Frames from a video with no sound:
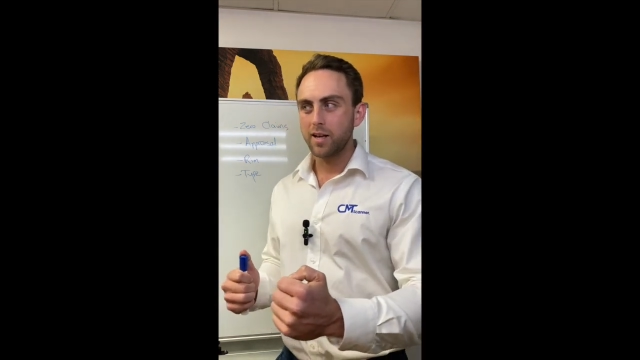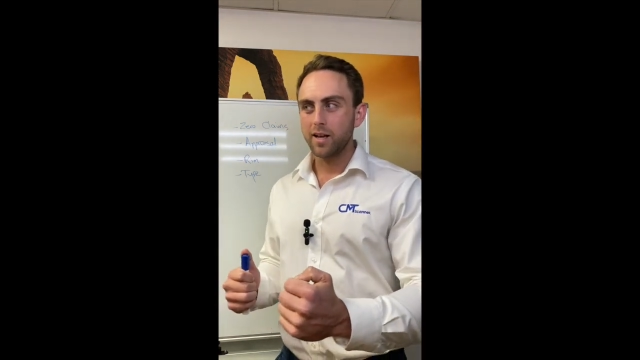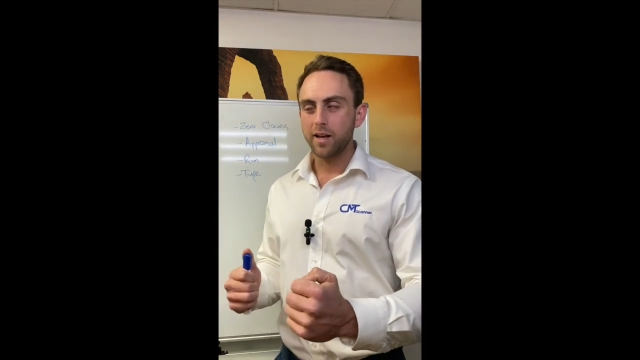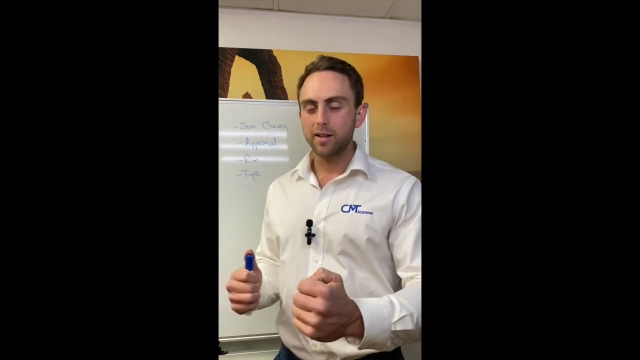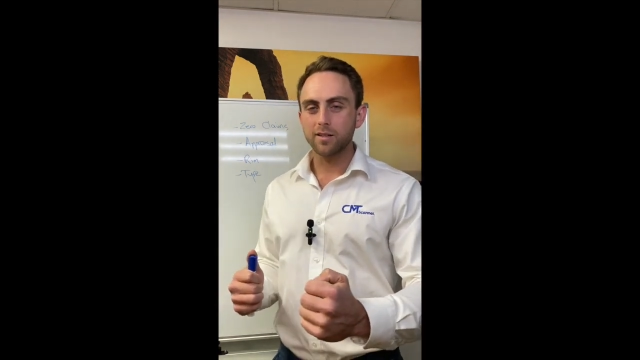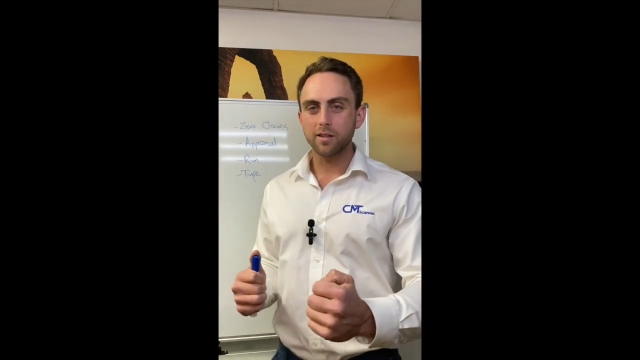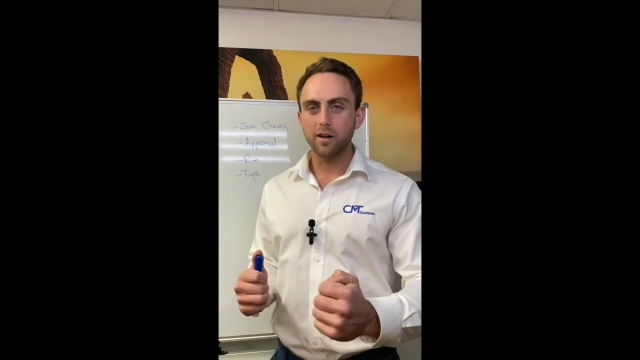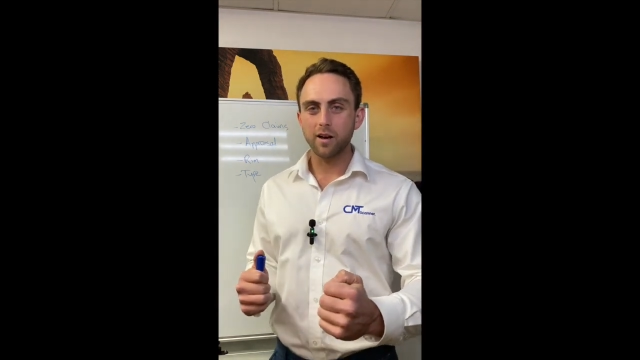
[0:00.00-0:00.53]

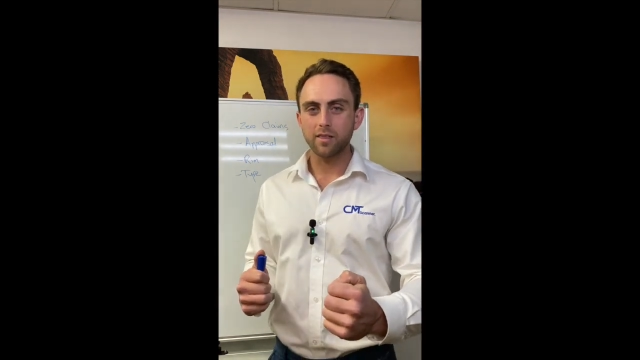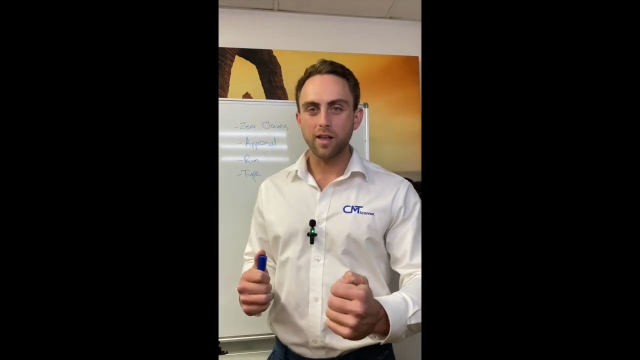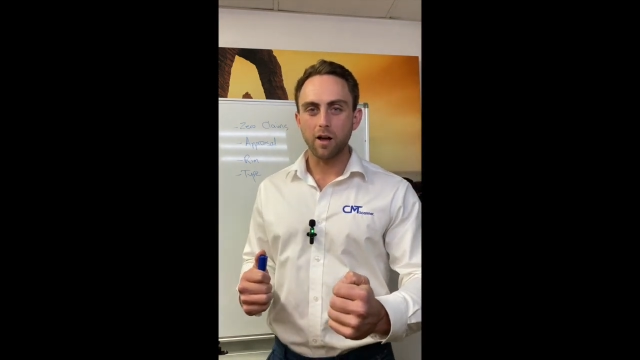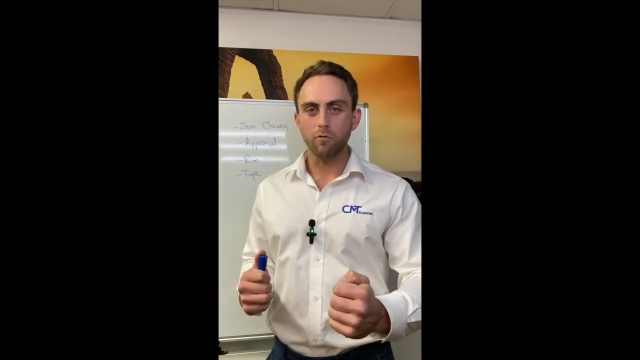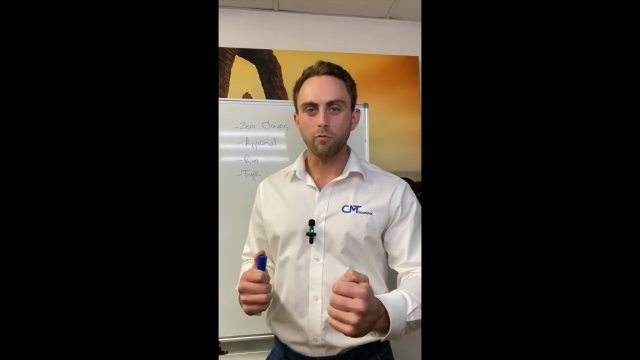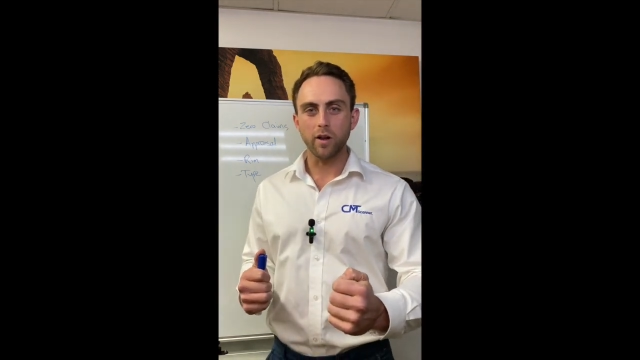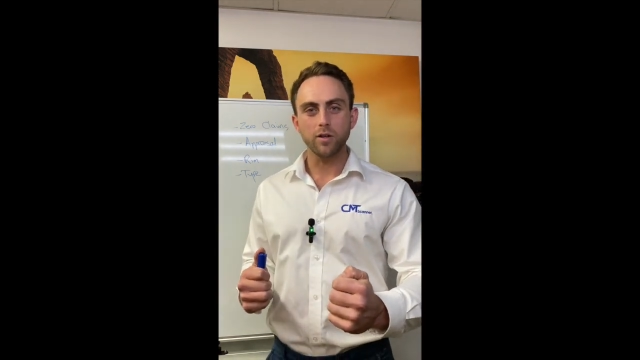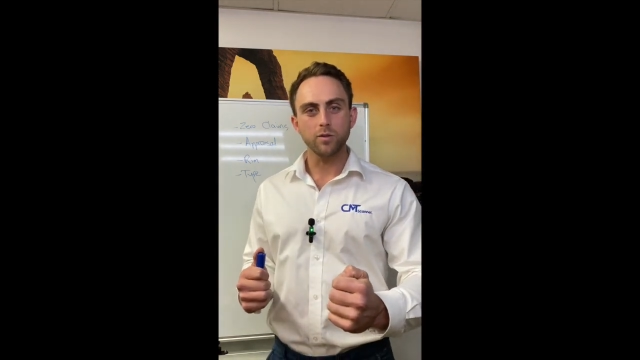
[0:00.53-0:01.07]
it's like
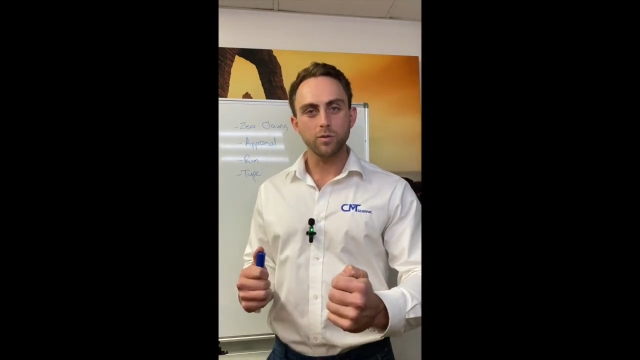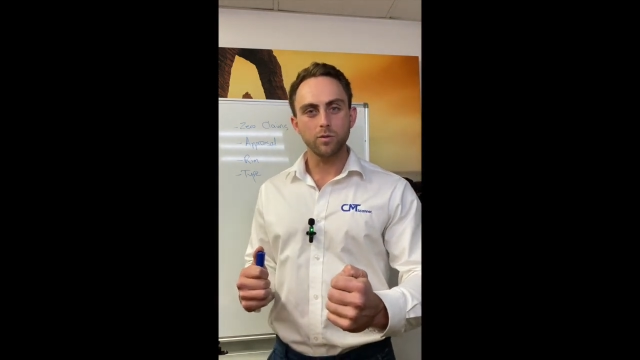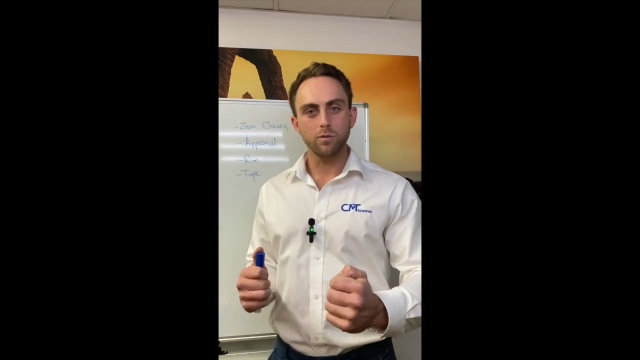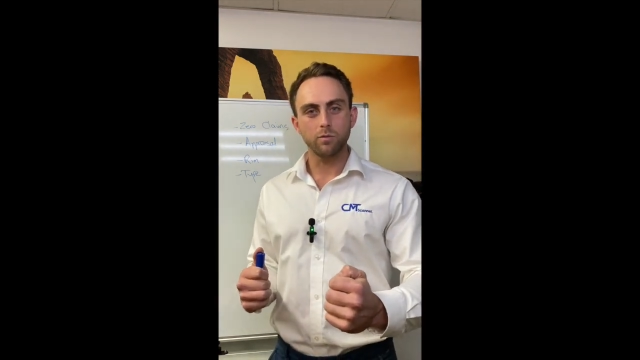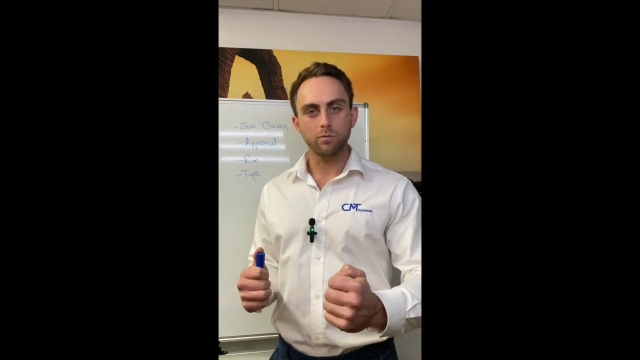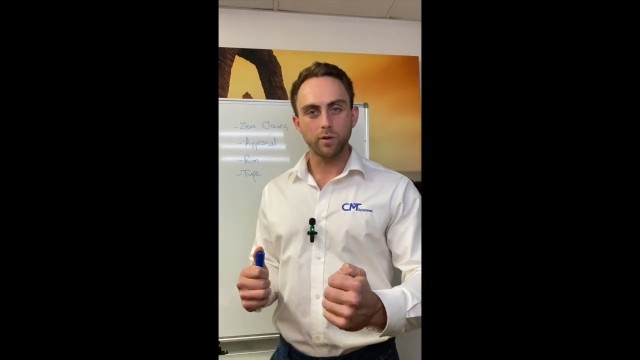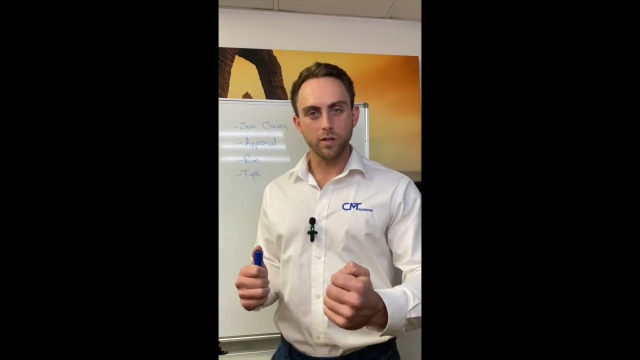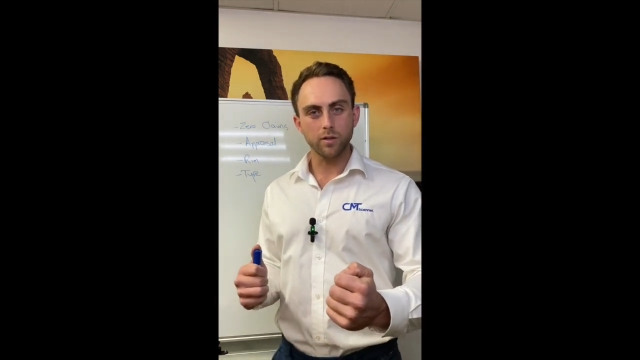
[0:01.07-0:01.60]
that rental